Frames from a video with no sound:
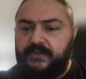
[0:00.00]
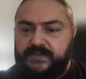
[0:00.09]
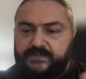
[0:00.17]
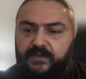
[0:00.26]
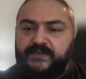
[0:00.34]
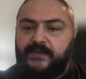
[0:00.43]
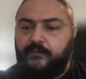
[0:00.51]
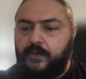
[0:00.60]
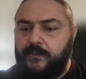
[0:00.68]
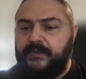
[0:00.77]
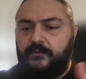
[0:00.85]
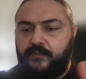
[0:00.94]
is very
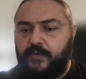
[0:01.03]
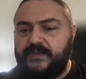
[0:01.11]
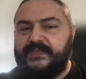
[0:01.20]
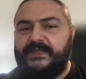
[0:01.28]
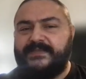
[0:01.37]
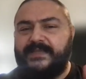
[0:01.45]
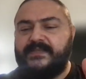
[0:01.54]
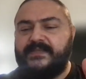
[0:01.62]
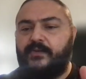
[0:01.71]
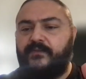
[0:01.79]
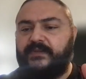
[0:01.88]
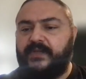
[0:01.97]
straightforward, and of course, it doesn't
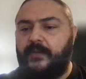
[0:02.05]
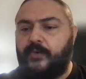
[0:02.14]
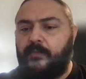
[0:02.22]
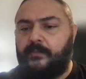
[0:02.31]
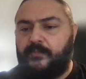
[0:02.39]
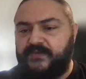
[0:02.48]
solve the entire problem.